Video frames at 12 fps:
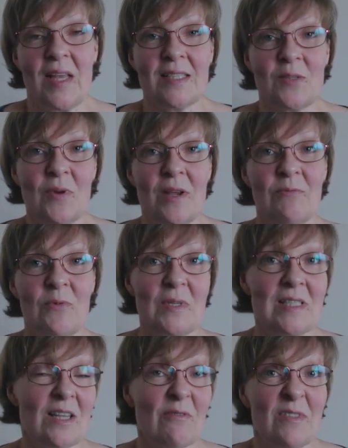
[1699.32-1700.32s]
That's what
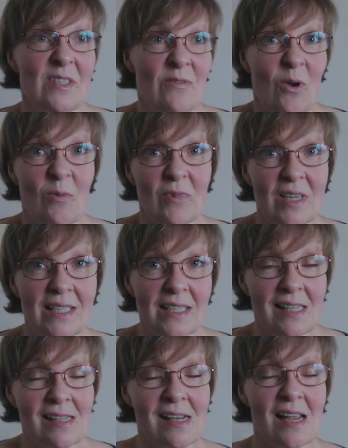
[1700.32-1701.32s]
everyone suffers from really,
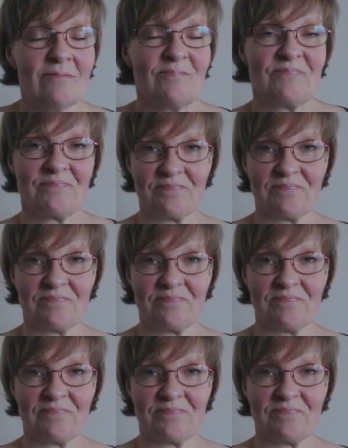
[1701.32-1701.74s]
isn't it?